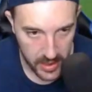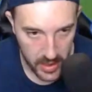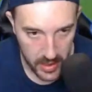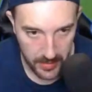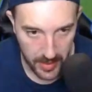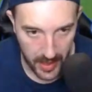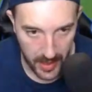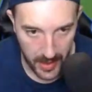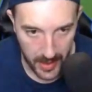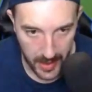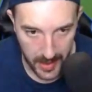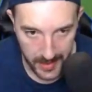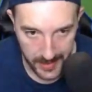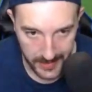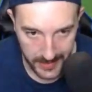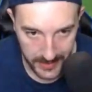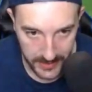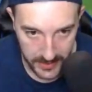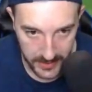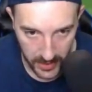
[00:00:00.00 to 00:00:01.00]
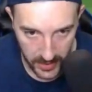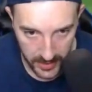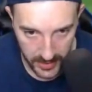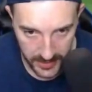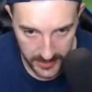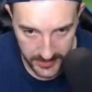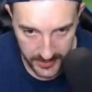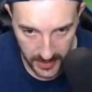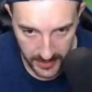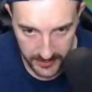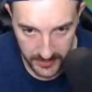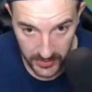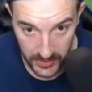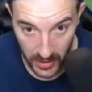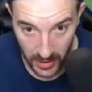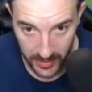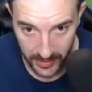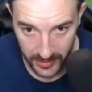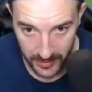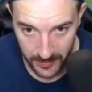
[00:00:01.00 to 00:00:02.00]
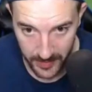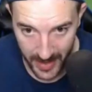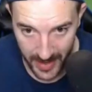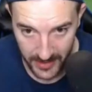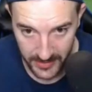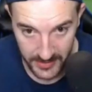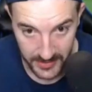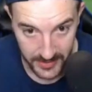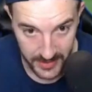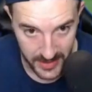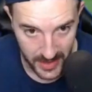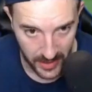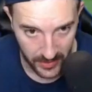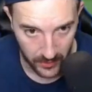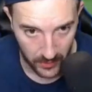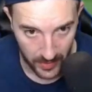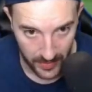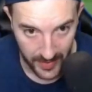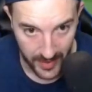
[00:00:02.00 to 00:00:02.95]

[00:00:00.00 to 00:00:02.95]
but in terms of direct comparison to the other one,